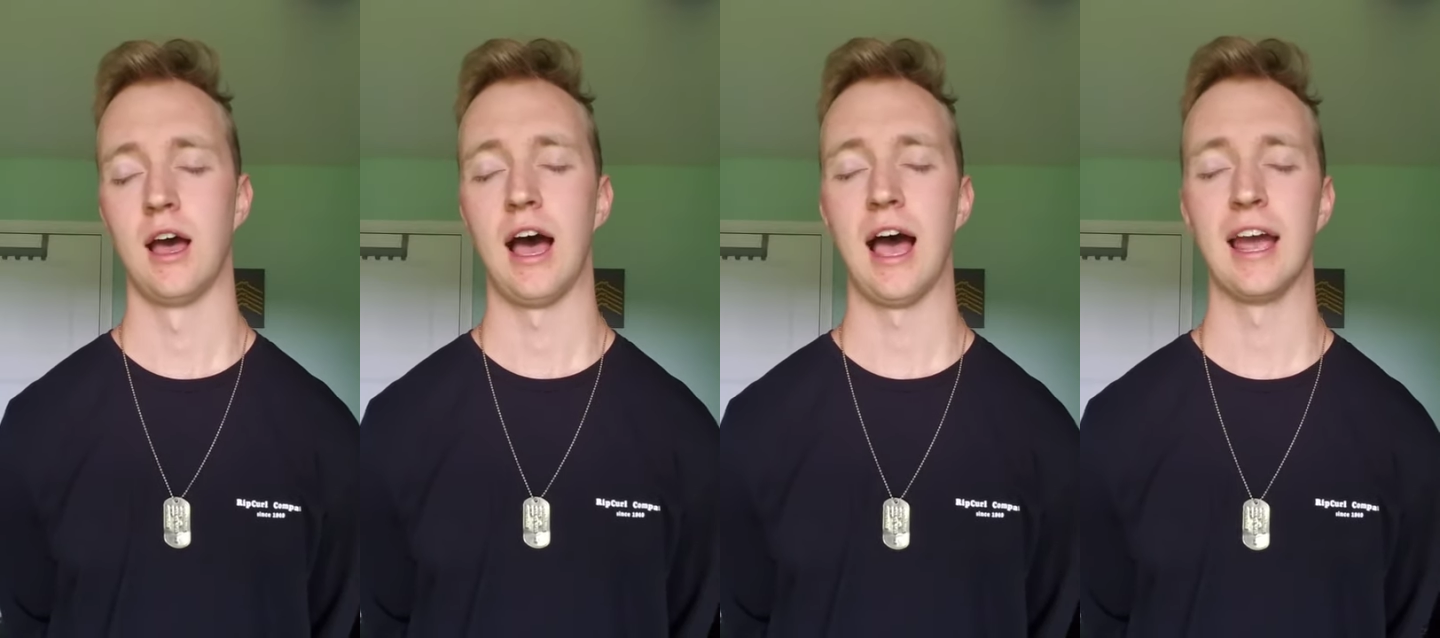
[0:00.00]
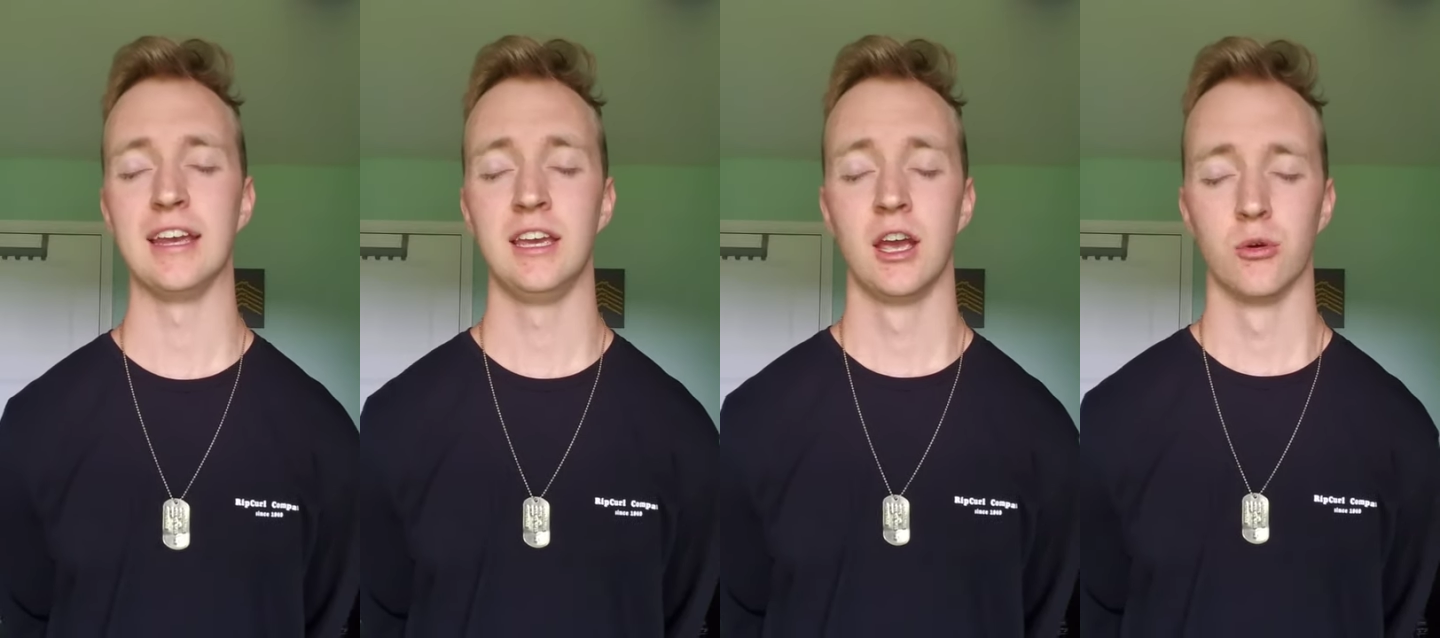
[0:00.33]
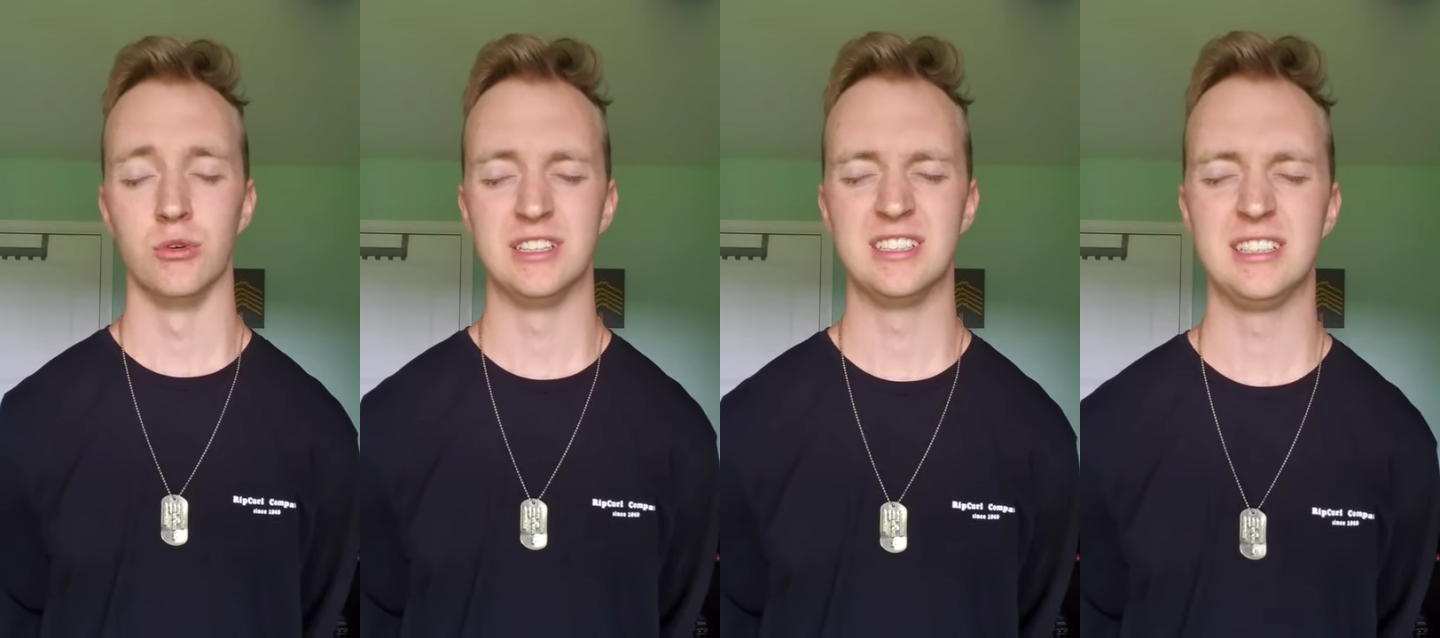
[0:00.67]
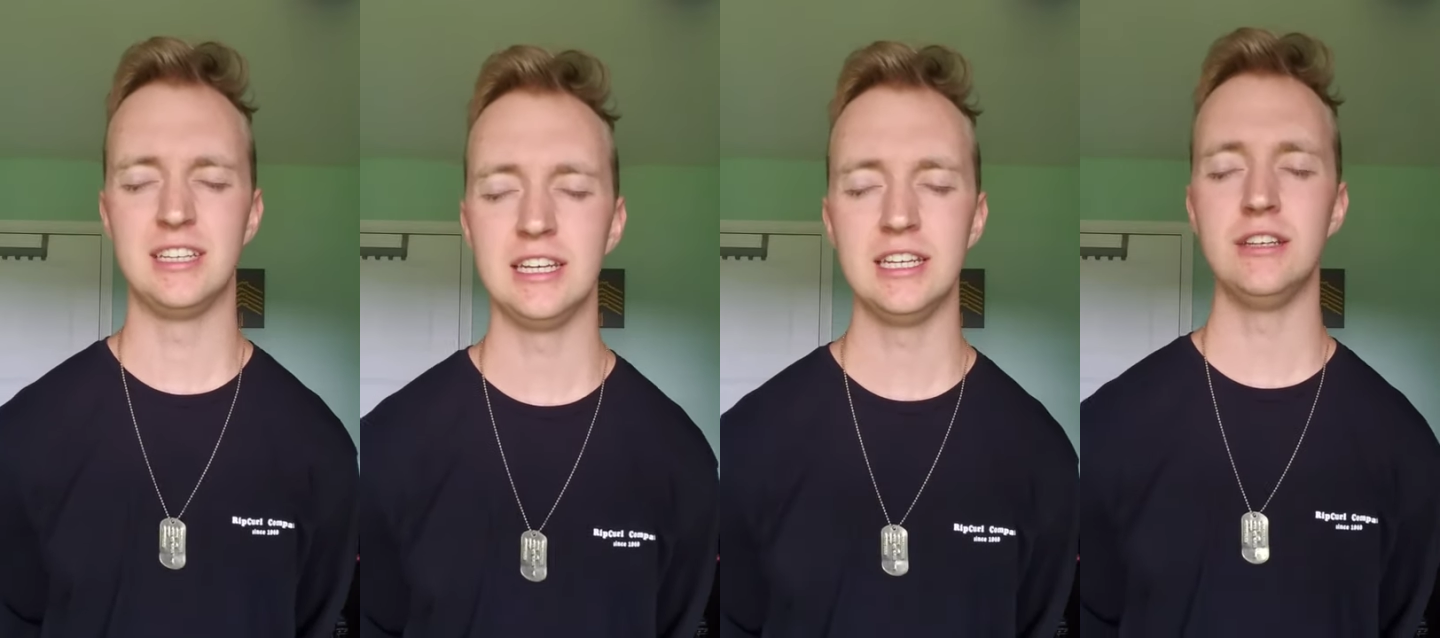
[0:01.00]
I
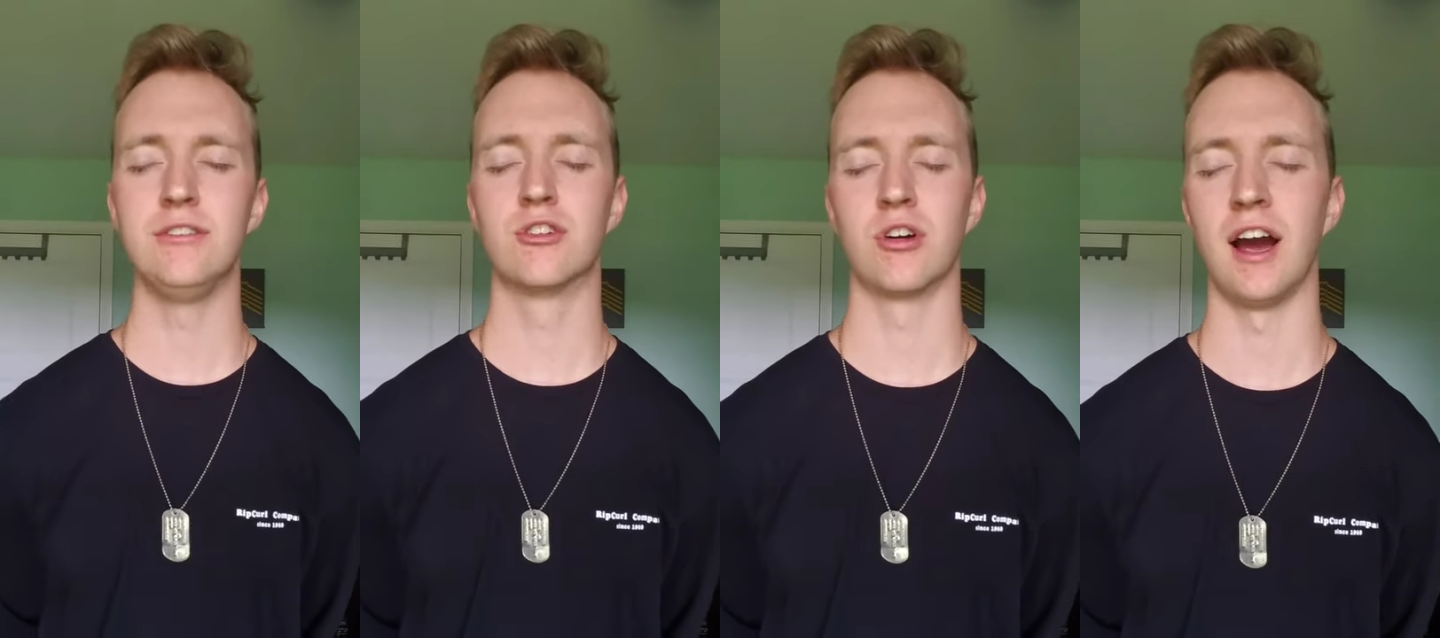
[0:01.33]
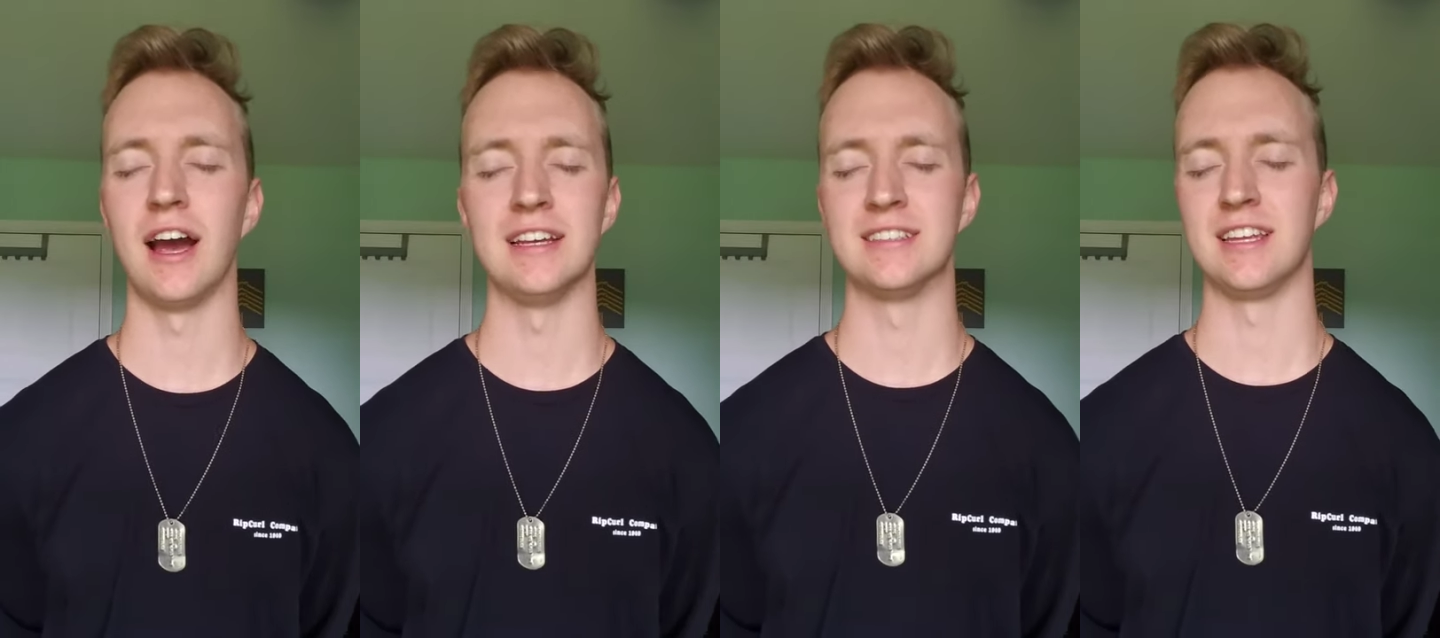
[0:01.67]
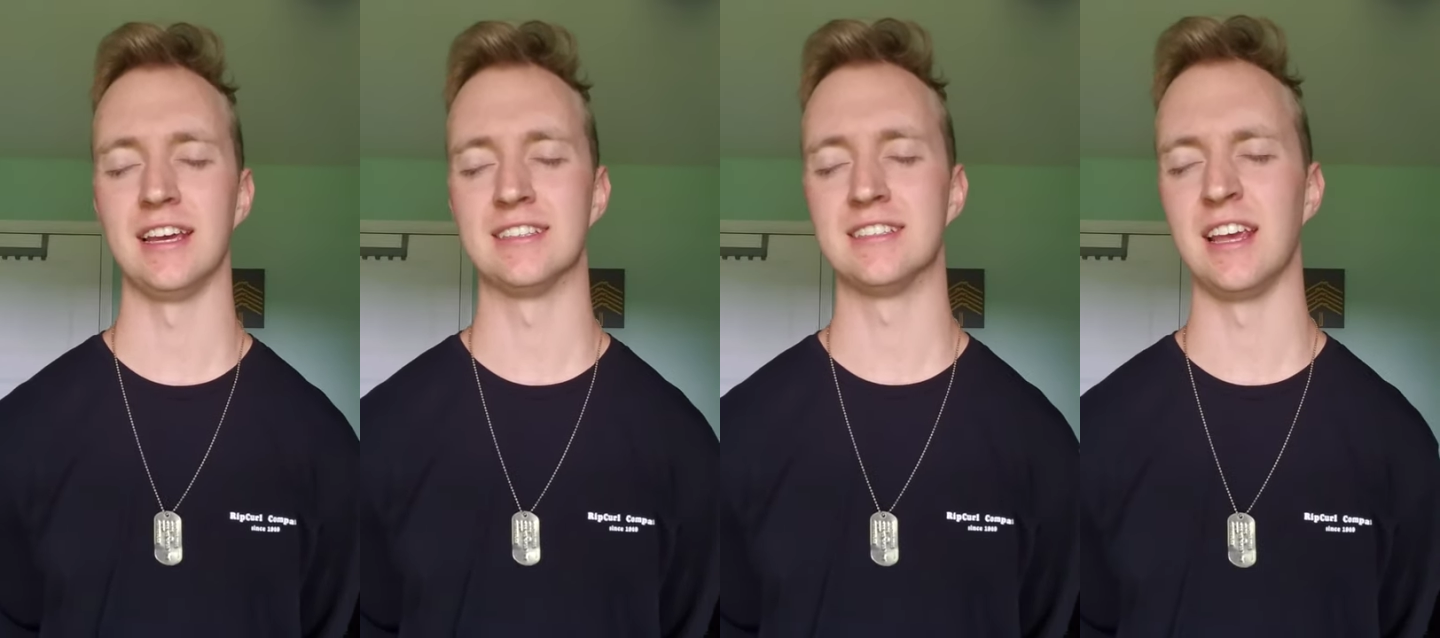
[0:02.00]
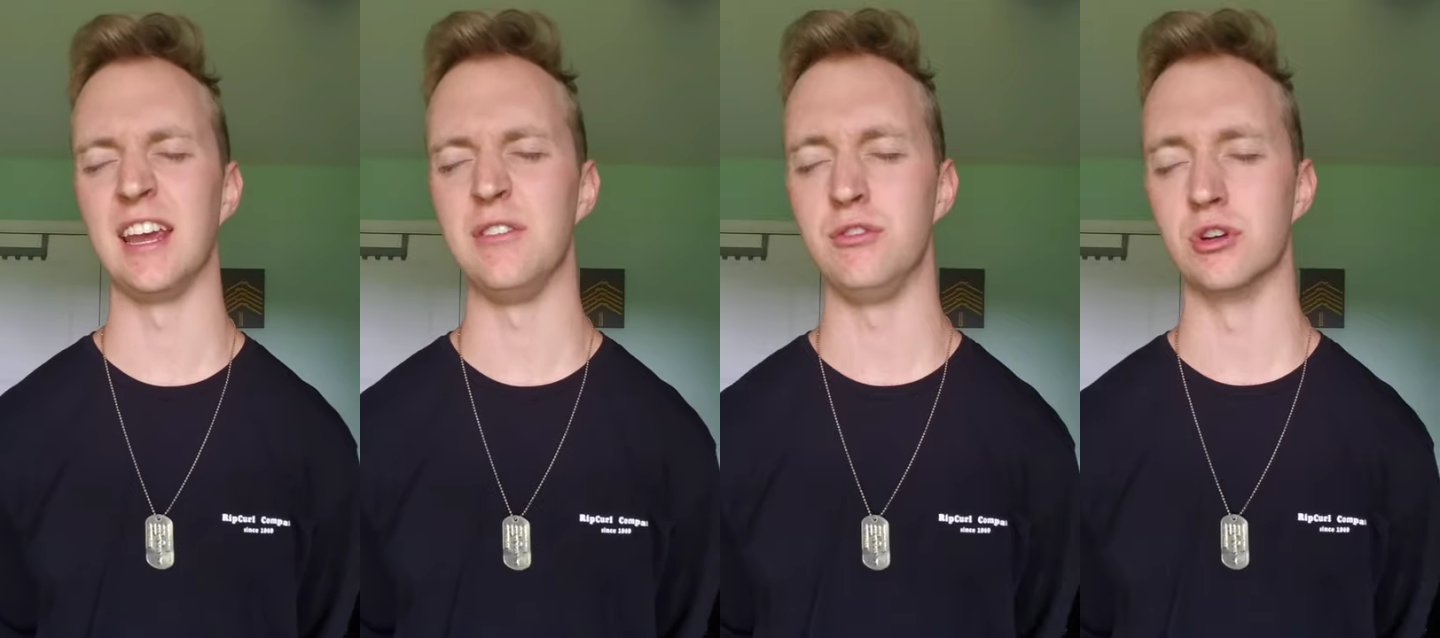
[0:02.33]
receive Christ as
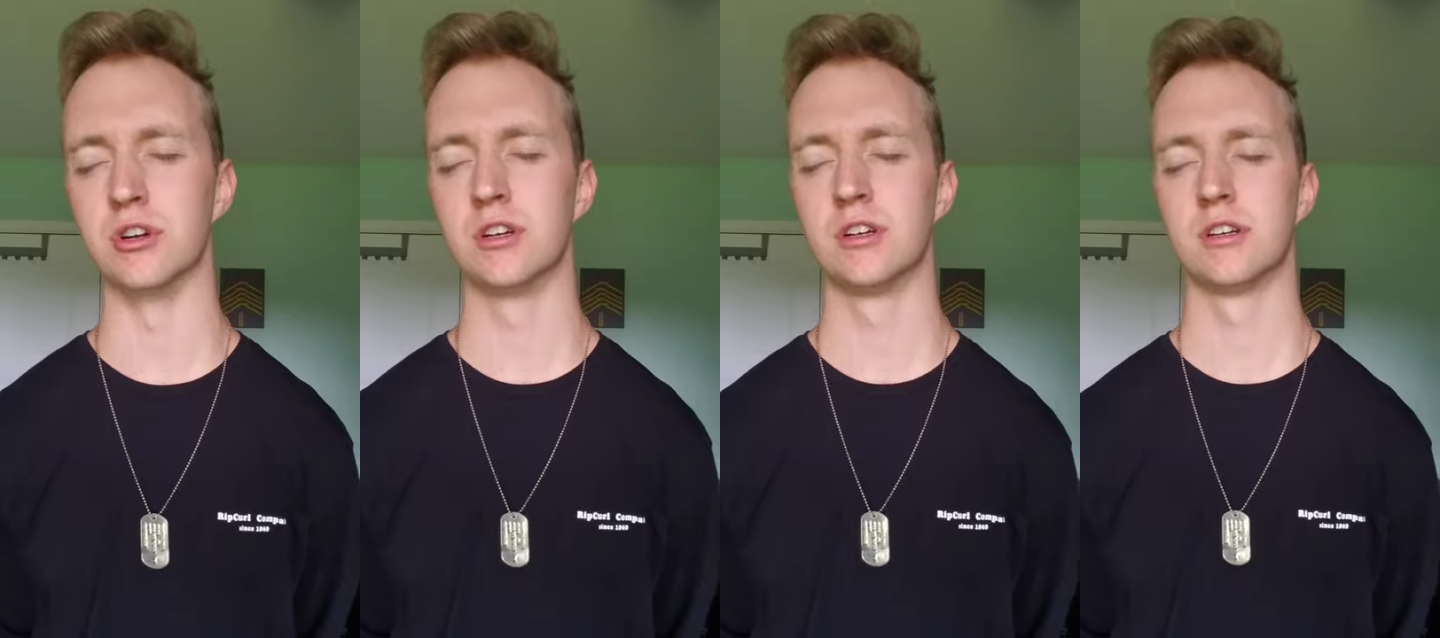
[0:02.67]
Savior.